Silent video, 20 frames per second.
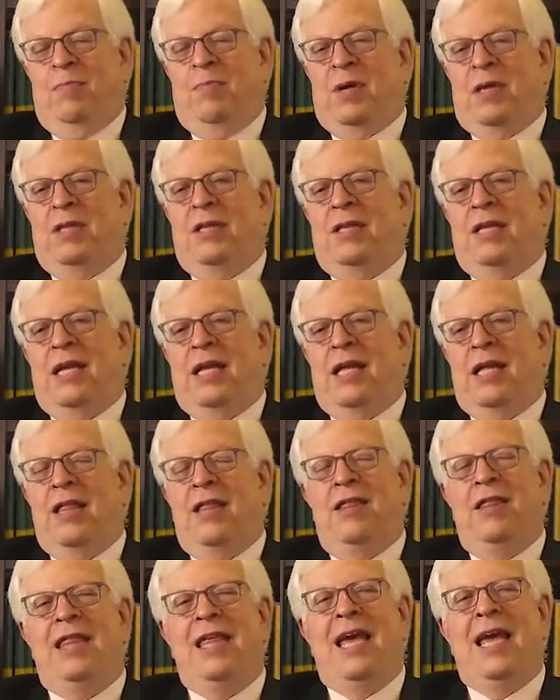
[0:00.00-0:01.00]
but
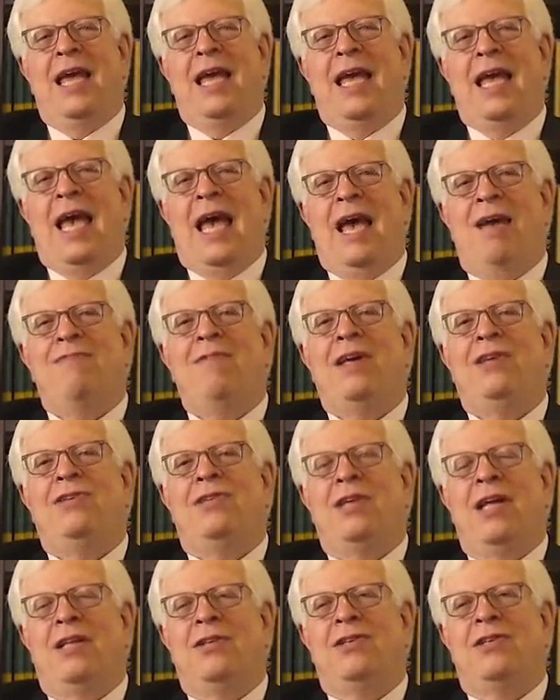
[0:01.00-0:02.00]
they have a
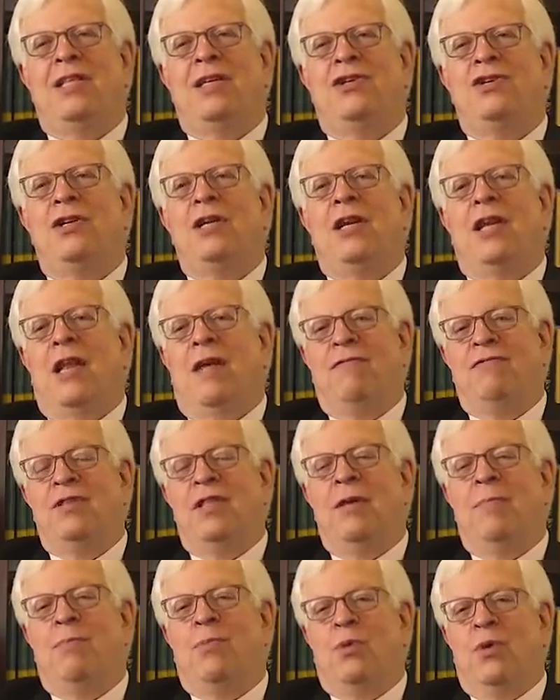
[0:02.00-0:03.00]
sense that she loves
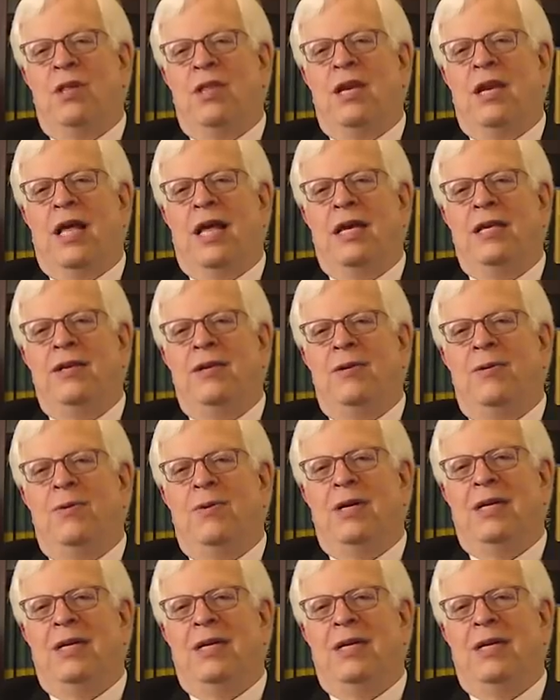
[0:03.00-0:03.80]
them more than I do.